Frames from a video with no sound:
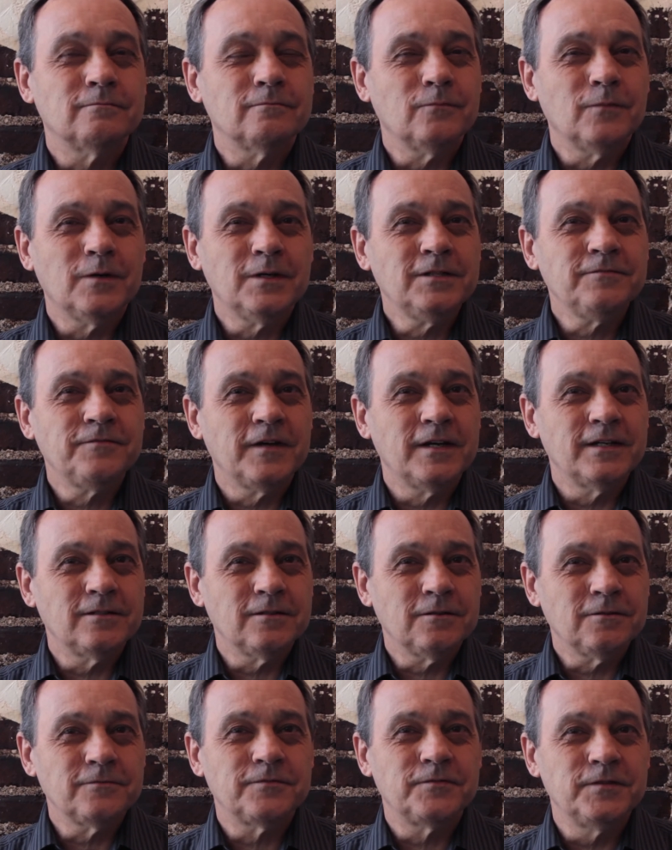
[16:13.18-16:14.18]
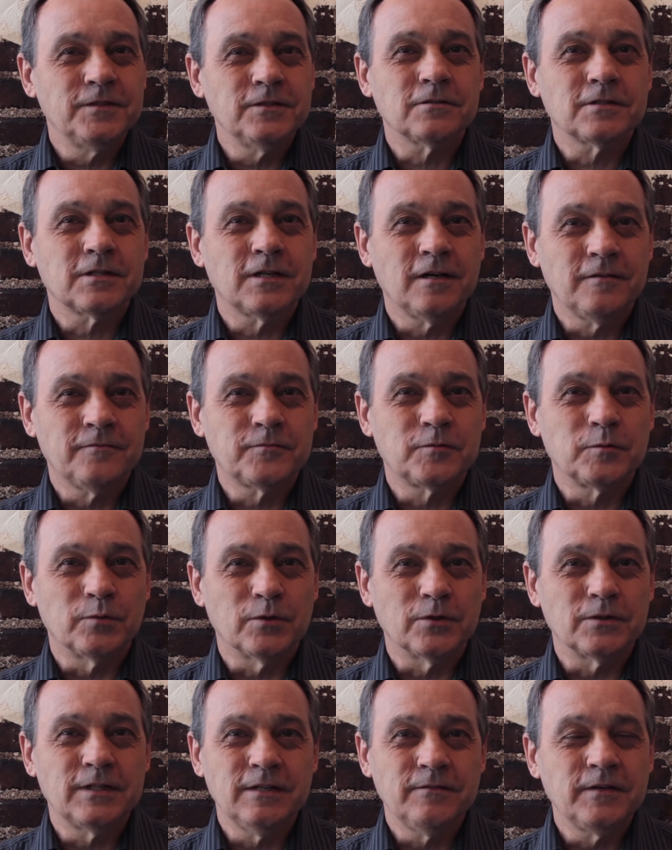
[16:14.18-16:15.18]
What if I don't feel
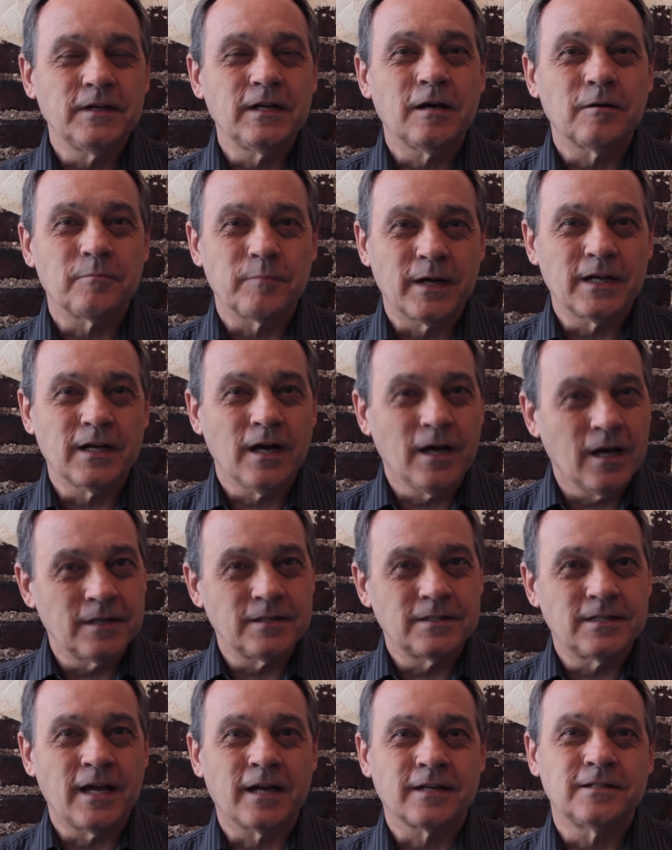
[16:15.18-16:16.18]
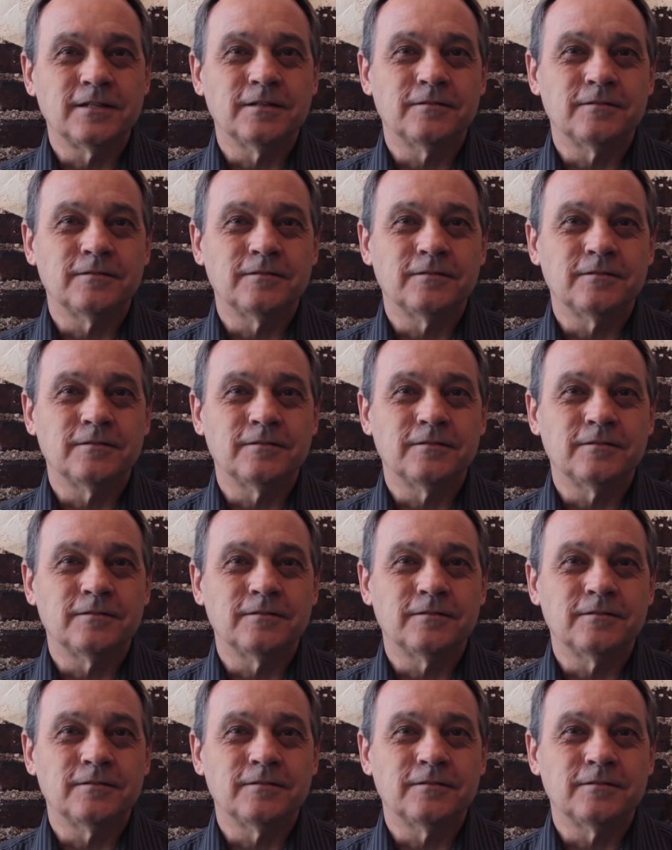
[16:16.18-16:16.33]
comfortable giving out my contact